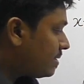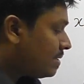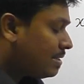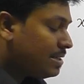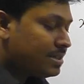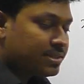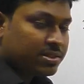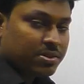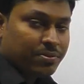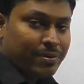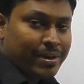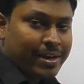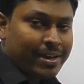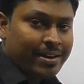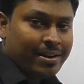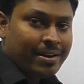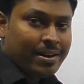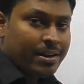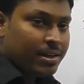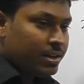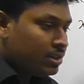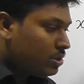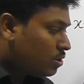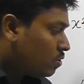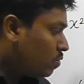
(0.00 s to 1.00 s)
c
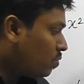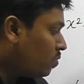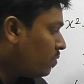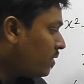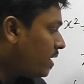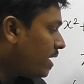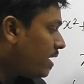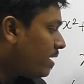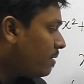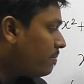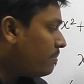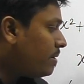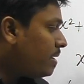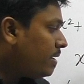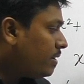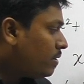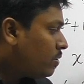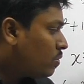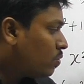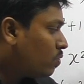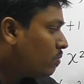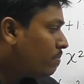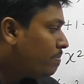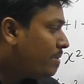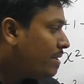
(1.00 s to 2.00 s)
square
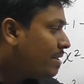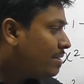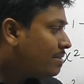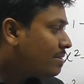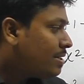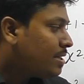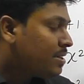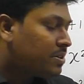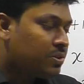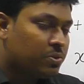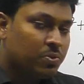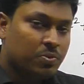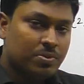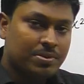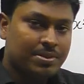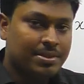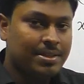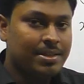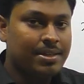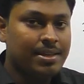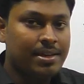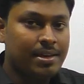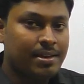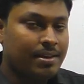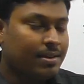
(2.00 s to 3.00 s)
2ab 2bc
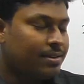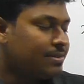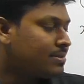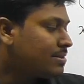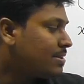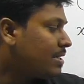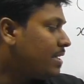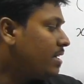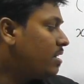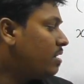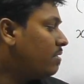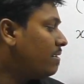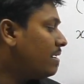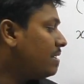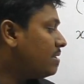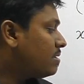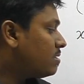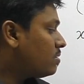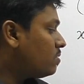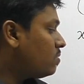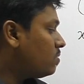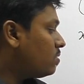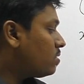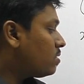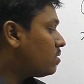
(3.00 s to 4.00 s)
2ca is
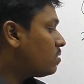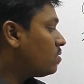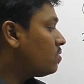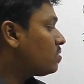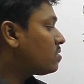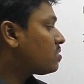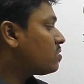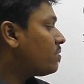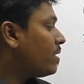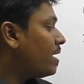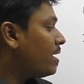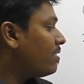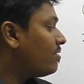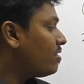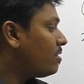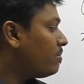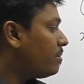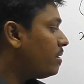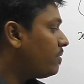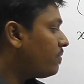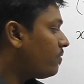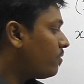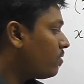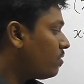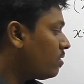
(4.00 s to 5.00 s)
equals to 2 square will
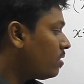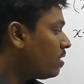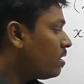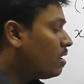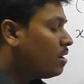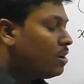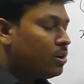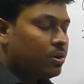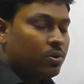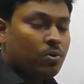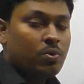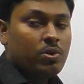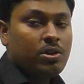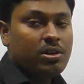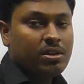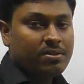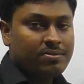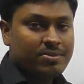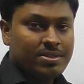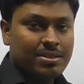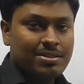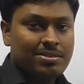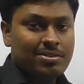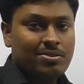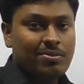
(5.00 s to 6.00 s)
be 4, root
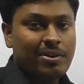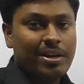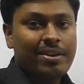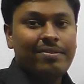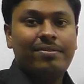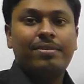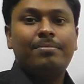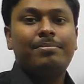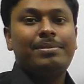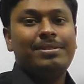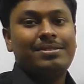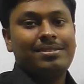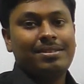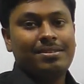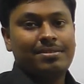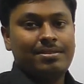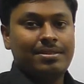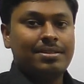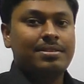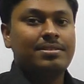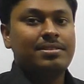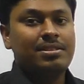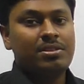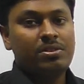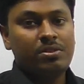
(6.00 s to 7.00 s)
of 6 square will be 6,
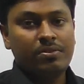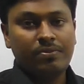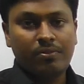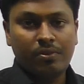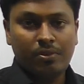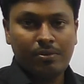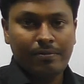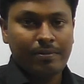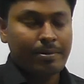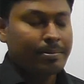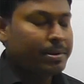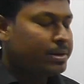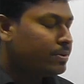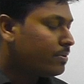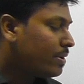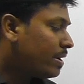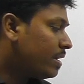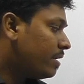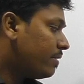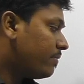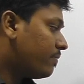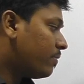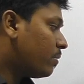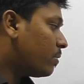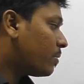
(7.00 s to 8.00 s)
6 into 4 will be
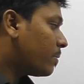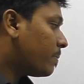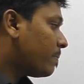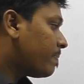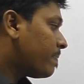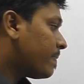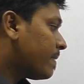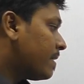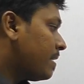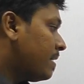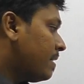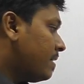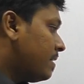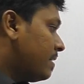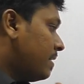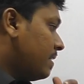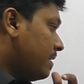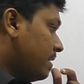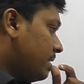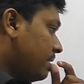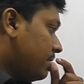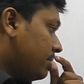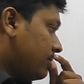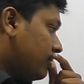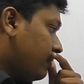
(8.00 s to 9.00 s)
24.
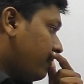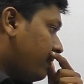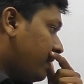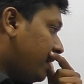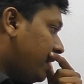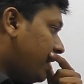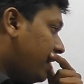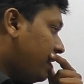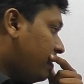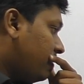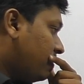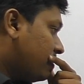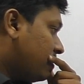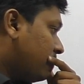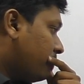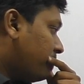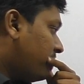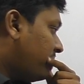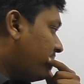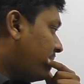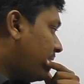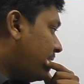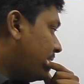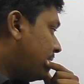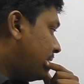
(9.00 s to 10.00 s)
So we need to
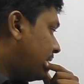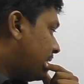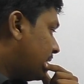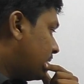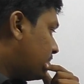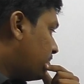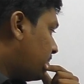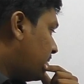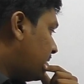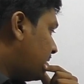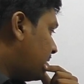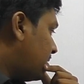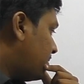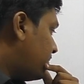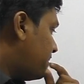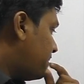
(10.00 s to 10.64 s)
simplify this expression